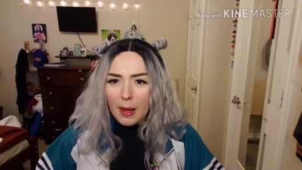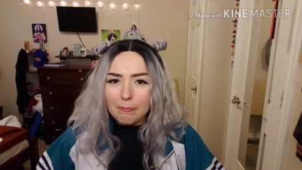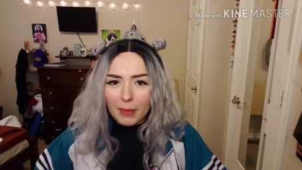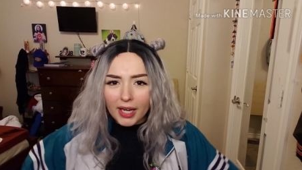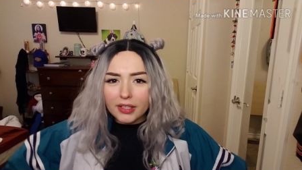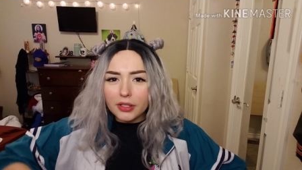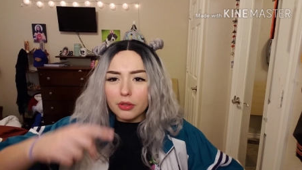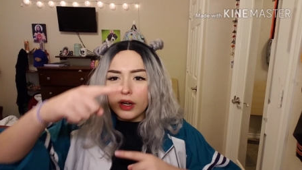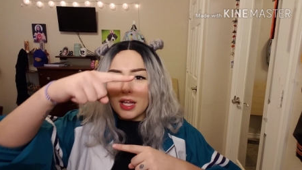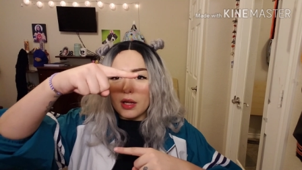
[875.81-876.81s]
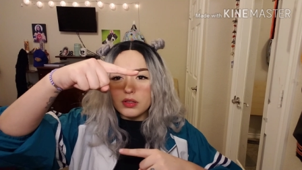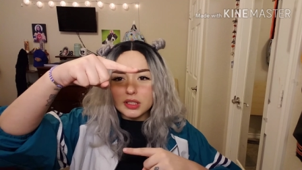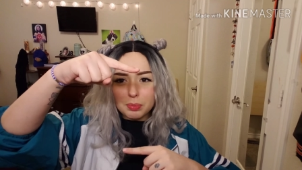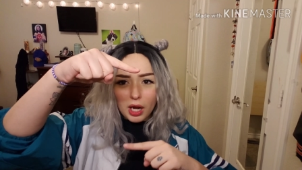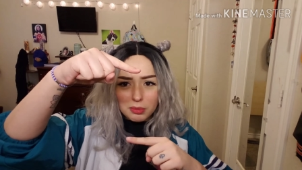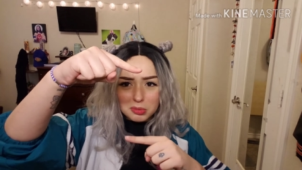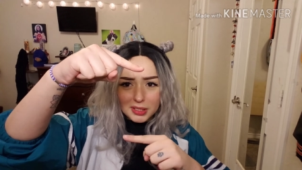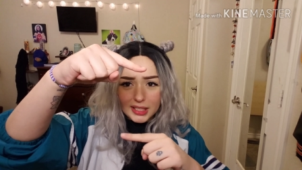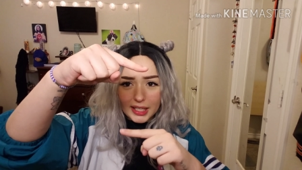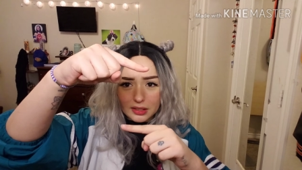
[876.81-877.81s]
Mind you, it was
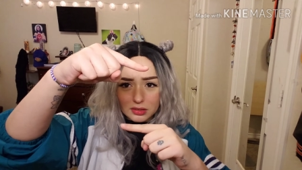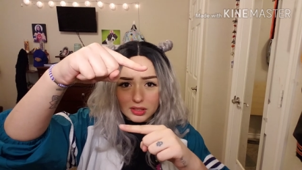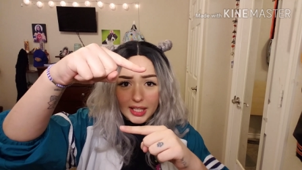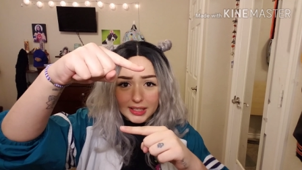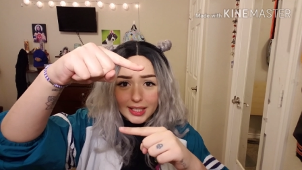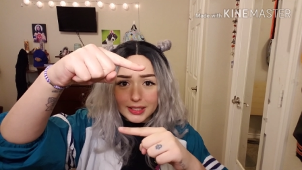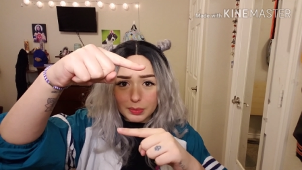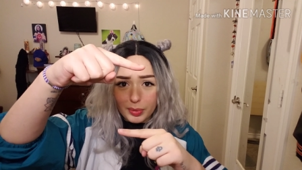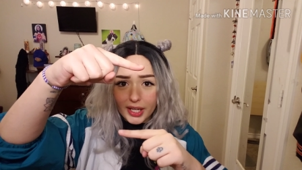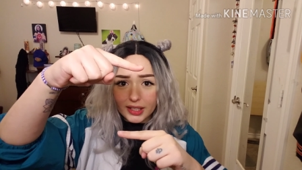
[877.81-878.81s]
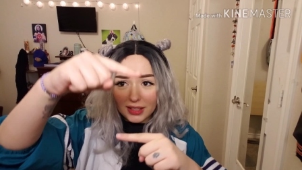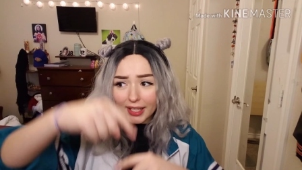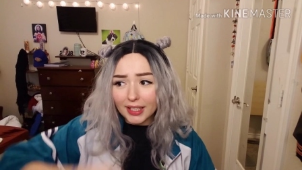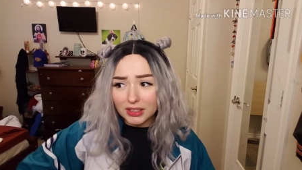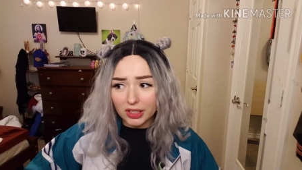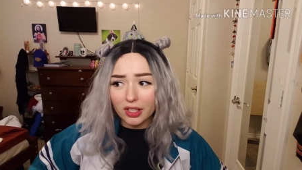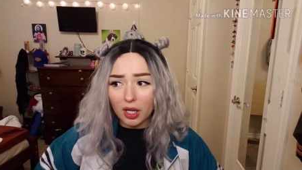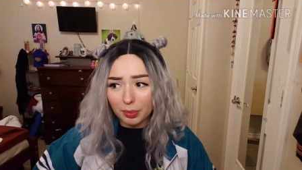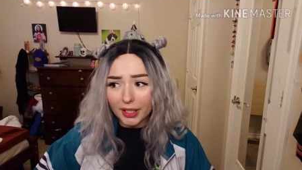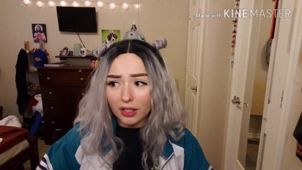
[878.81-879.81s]
probably like this big, like, it took
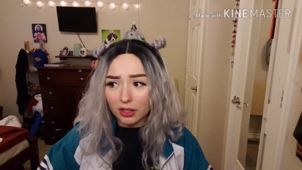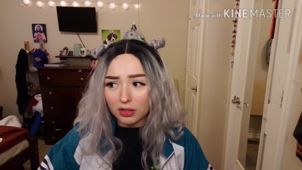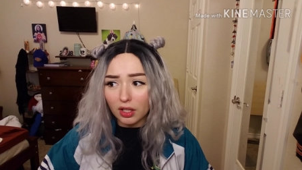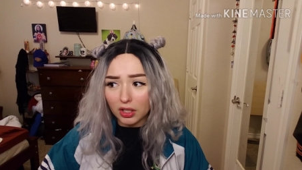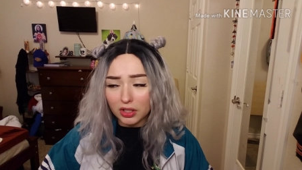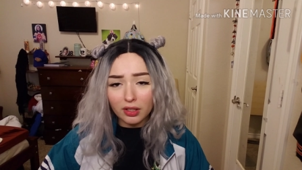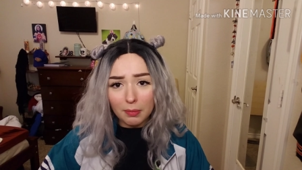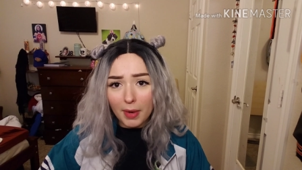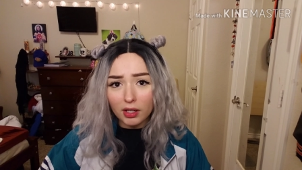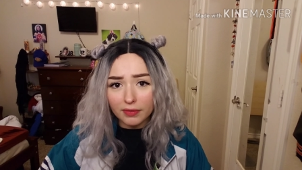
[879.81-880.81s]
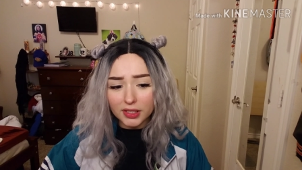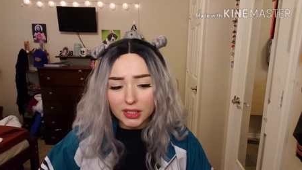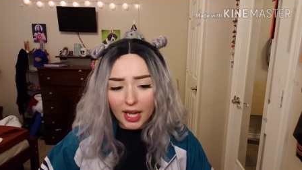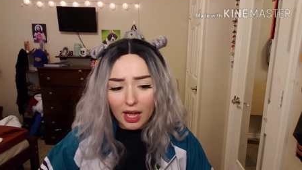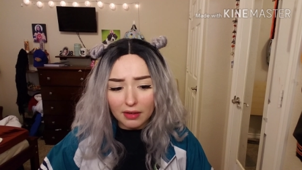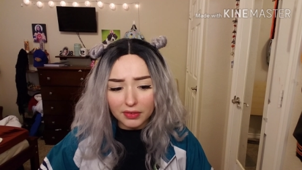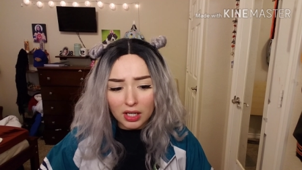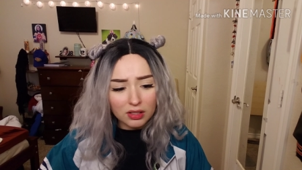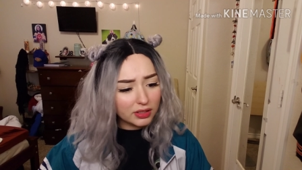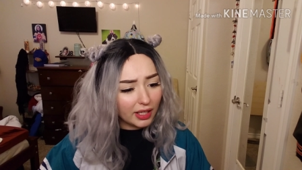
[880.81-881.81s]
up like a good amount of his calf. And
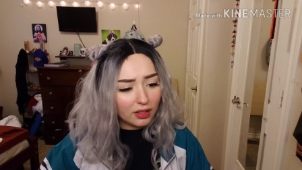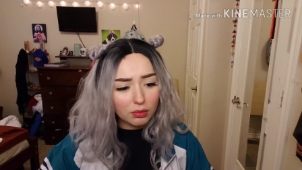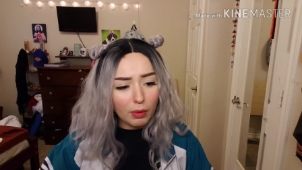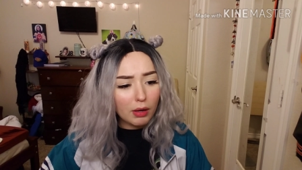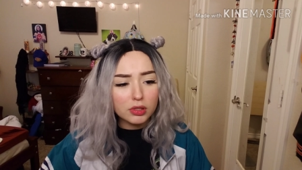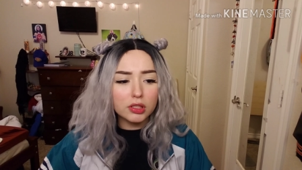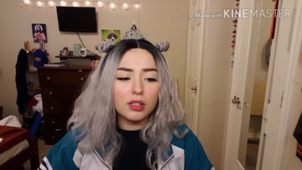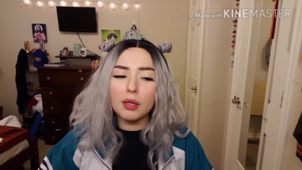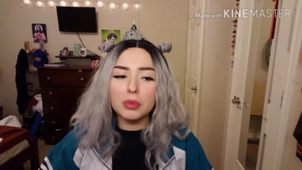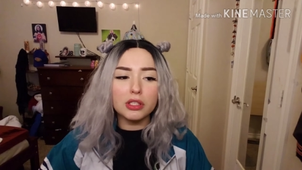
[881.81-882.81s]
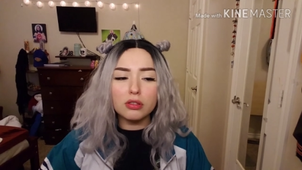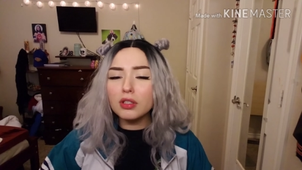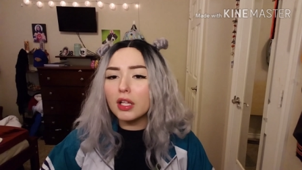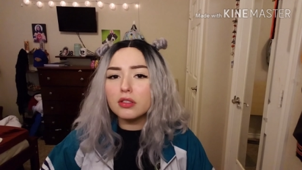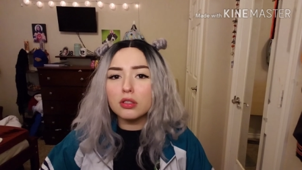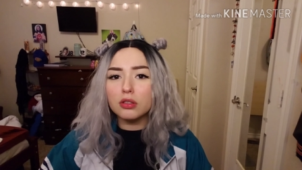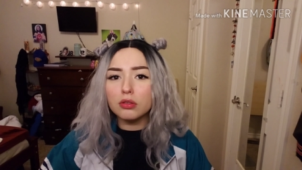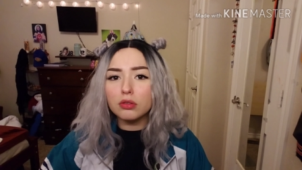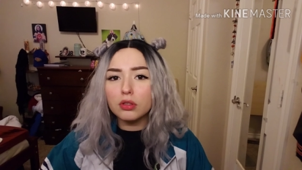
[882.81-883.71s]
I was like, why would you let me do that to you?